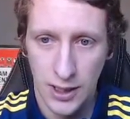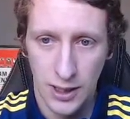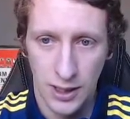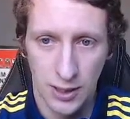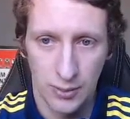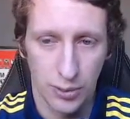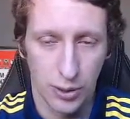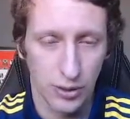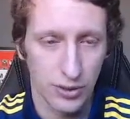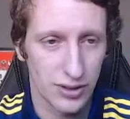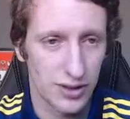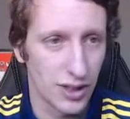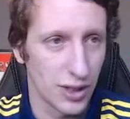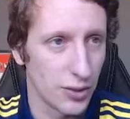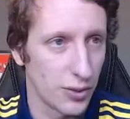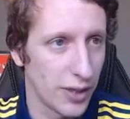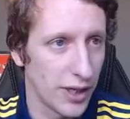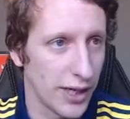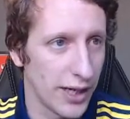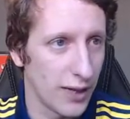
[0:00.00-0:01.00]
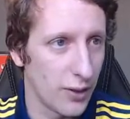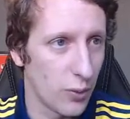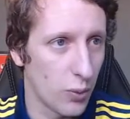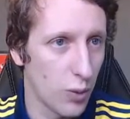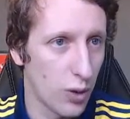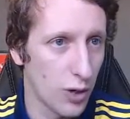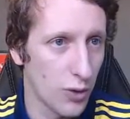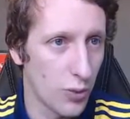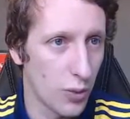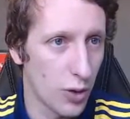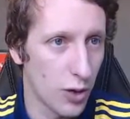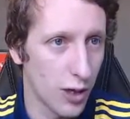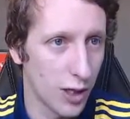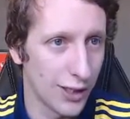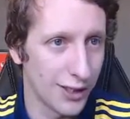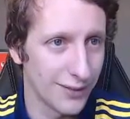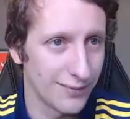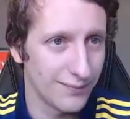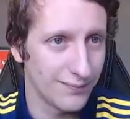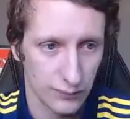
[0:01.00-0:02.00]
Puts it away.
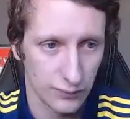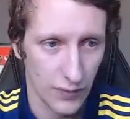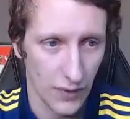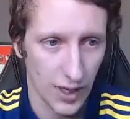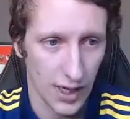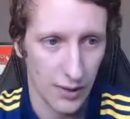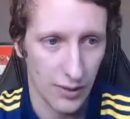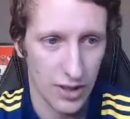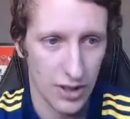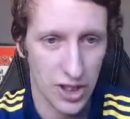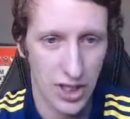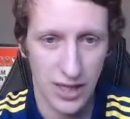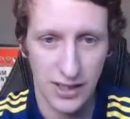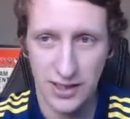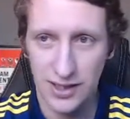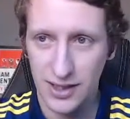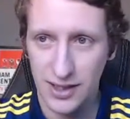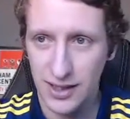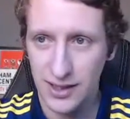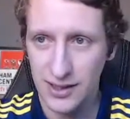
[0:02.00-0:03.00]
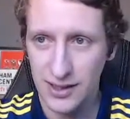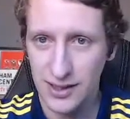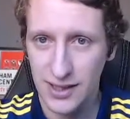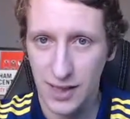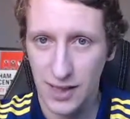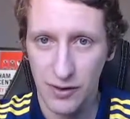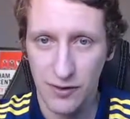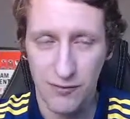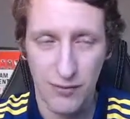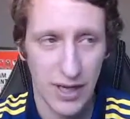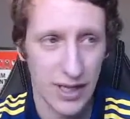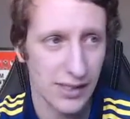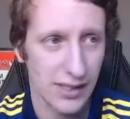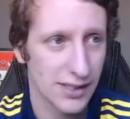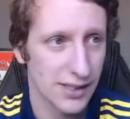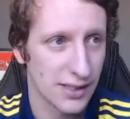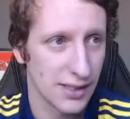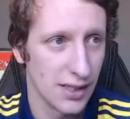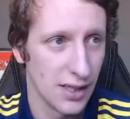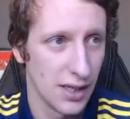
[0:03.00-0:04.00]
1-1. And our chances that we've
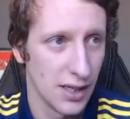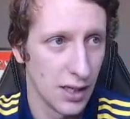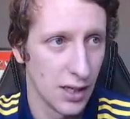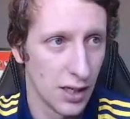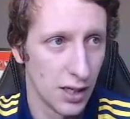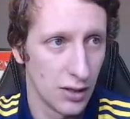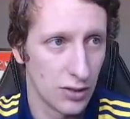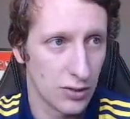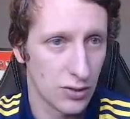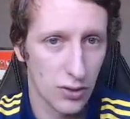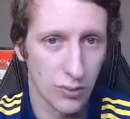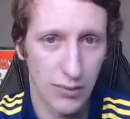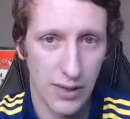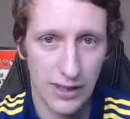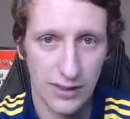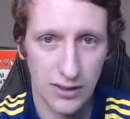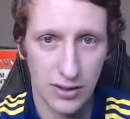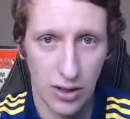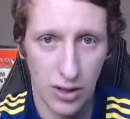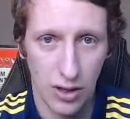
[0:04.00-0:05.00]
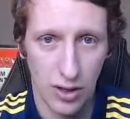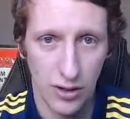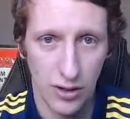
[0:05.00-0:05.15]
missed has come back to haunt